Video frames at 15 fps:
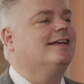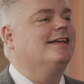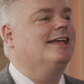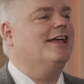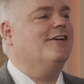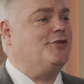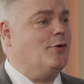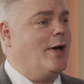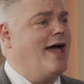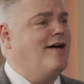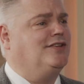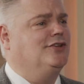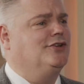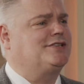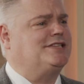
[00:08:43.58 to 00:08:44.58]
If you
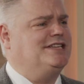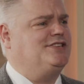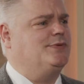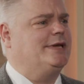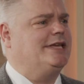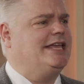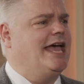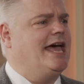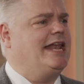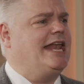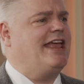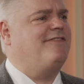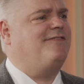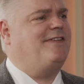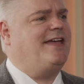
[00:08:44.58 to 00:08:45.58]
haven't looked into it yet,
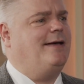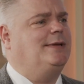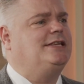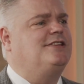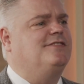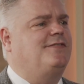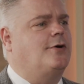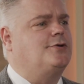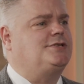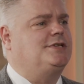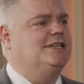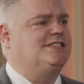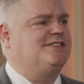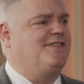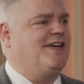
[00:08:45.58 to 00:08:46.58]
a family devotional
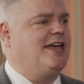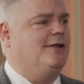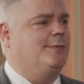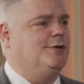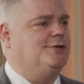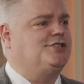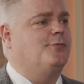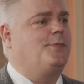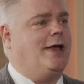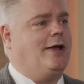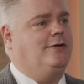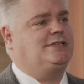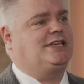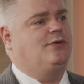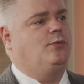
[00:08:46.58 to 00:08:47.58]
is available so
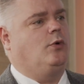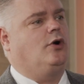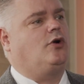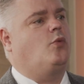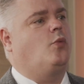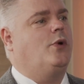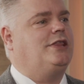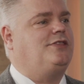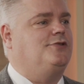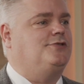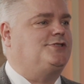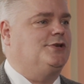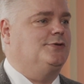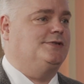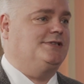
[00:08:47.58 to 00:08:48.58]
parents can work with your
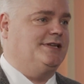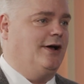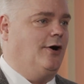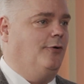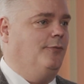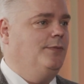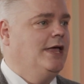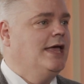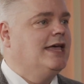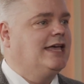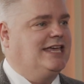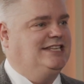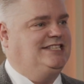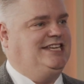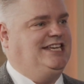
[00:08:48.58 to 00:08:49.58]
students at home,
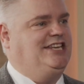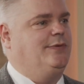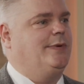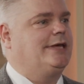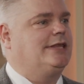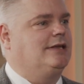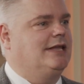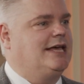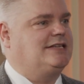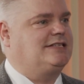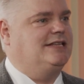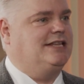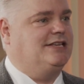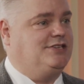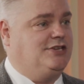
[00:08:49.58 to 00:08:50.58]
continuing the lesson
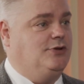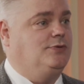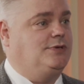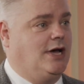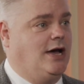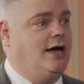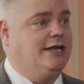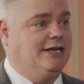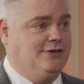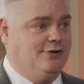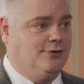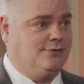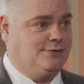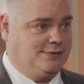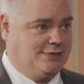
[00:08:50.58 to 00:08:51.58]
that you taught in
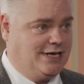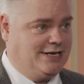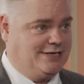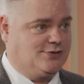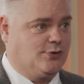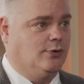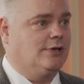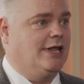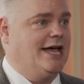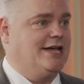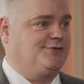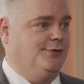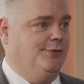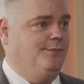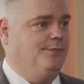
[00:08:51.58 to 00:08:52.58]
your Sunday school
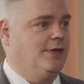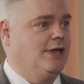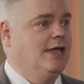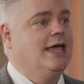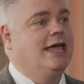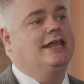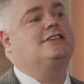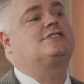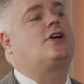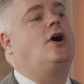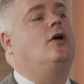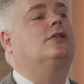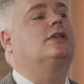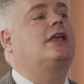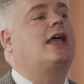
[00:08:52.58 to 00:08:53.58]
classroom. It is
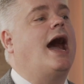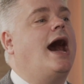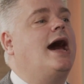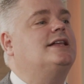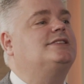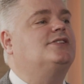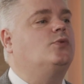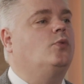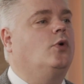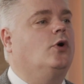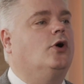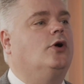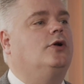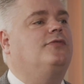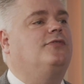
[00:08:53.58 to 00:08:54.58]
called God's
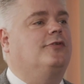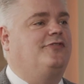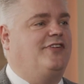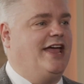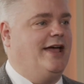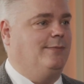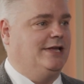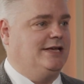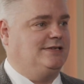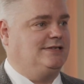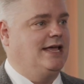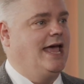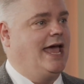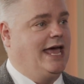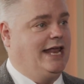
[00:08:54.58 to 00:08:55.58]
Word for Families,
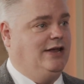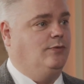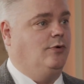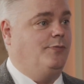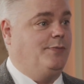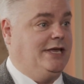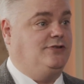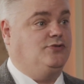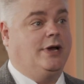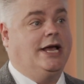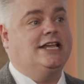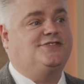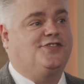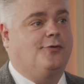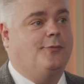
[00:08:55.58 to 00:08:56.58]
and it will be
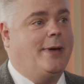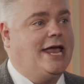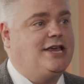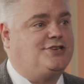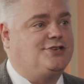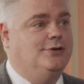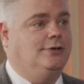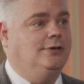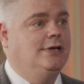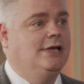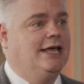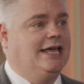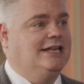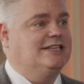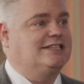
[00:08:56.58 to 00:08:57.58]
transformational
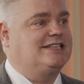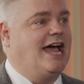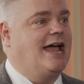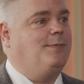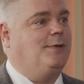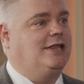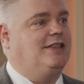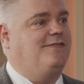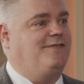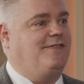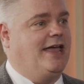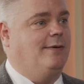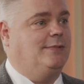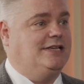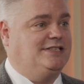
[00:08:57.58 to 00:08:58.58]
in discipling the
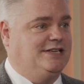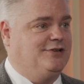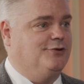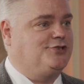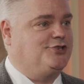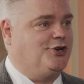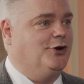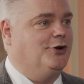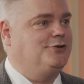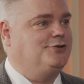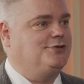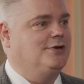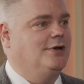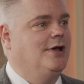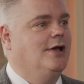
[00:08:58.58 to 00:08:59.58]
families in your
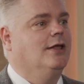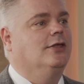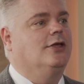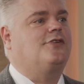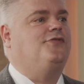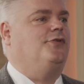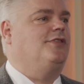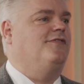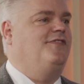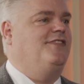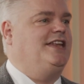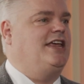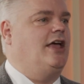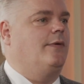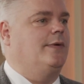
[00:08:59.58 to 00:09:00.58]
church. Look for the
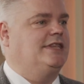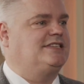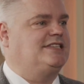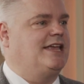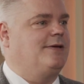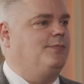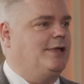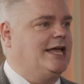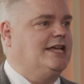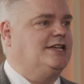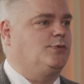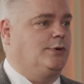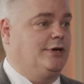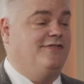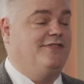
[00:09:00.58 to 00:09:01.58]
video in the same place
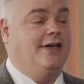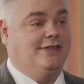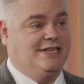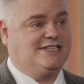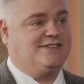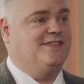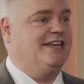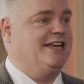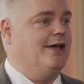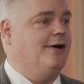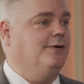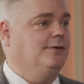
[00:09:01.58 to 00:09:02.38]
where you found this video.